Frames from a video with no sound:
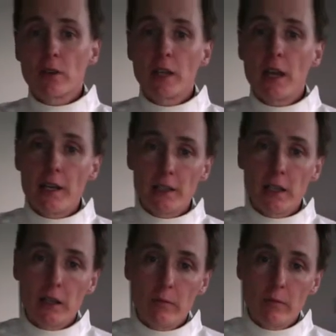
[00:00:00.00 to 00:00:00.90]

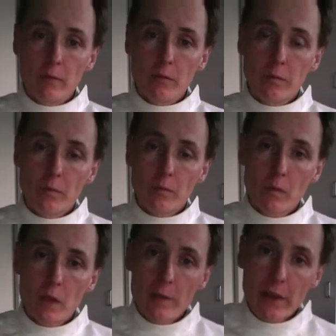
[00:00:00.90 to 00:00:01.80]
and
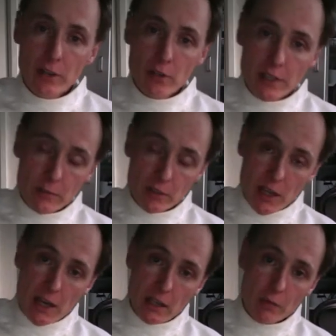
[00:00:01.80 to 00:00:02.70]
penetrate someone's
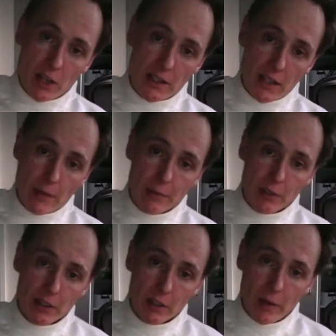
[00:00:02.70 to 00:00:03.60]
heart, which has happened
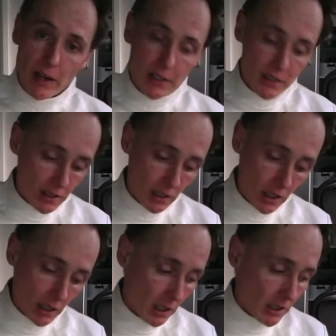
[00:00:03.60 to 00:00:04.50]
in the past.
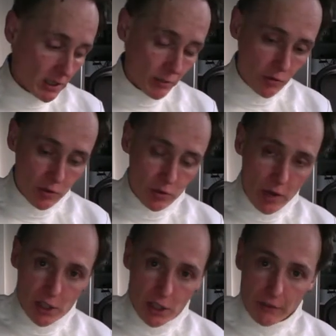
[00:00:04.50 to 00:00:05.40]
Some
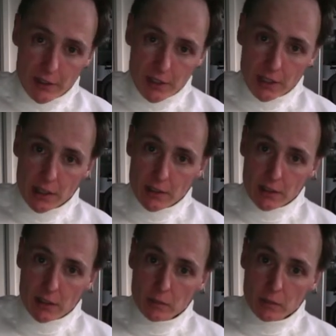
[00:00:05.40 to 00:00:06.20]
tragic fencing deaths.